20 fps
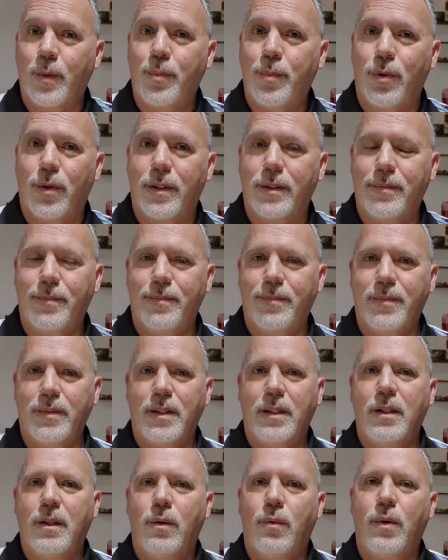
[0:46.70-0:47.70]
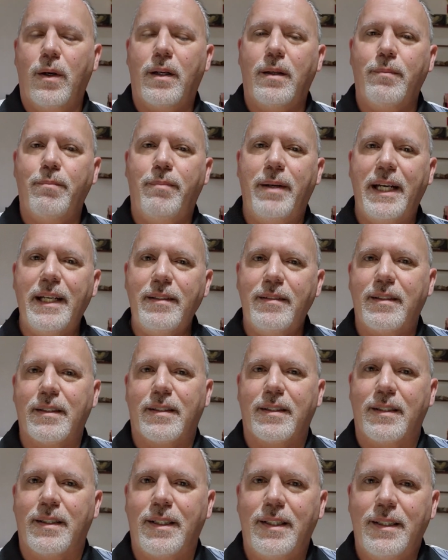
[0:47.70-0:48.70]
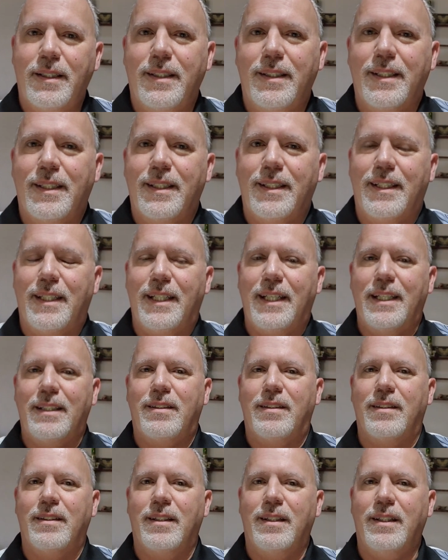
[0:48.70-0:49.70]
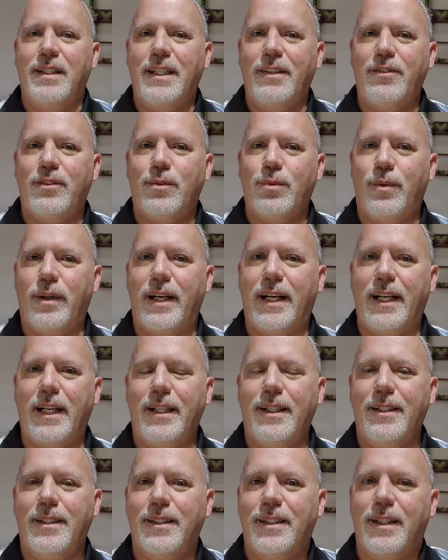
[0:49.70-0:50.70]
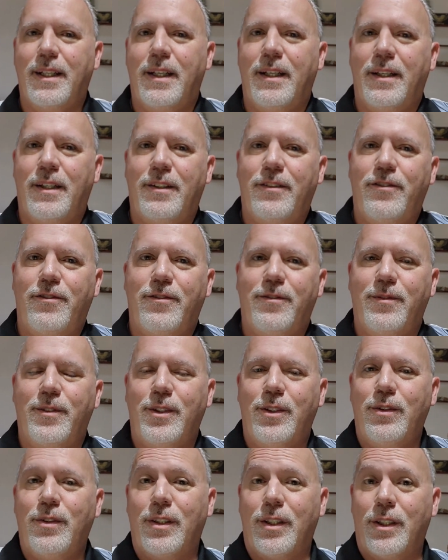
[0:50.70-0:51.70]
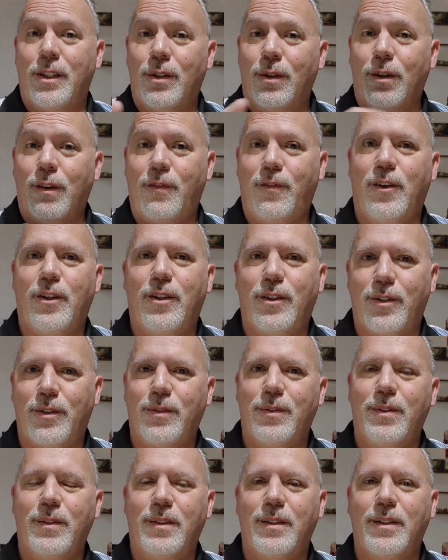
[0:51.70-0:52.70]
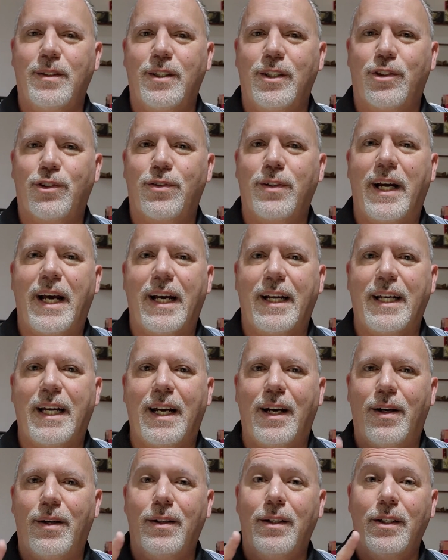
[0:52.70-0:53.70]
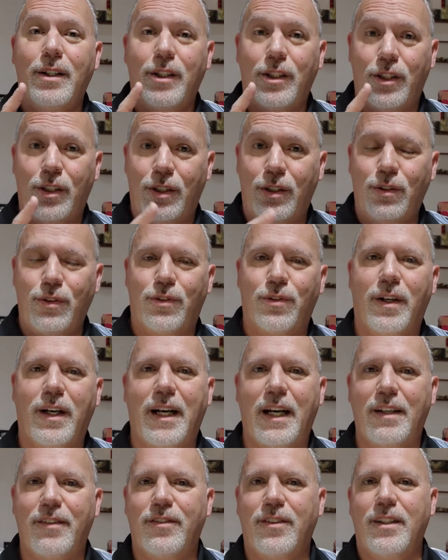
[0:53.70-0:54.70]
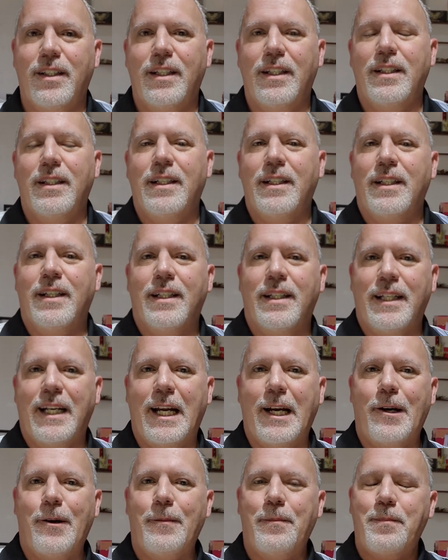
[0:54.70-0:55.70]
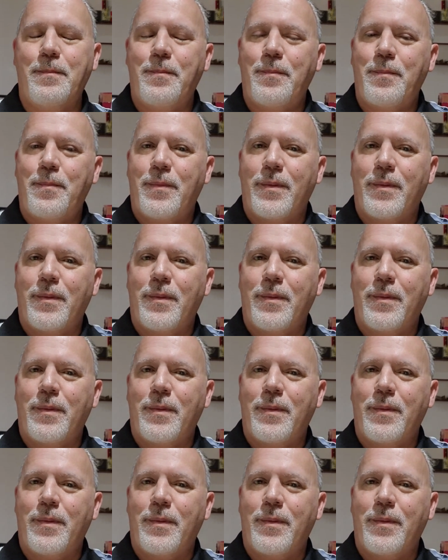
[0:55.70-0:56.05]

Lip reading: report? Well, basically, it's Lyft's way of using your phone to track how you drive. Now,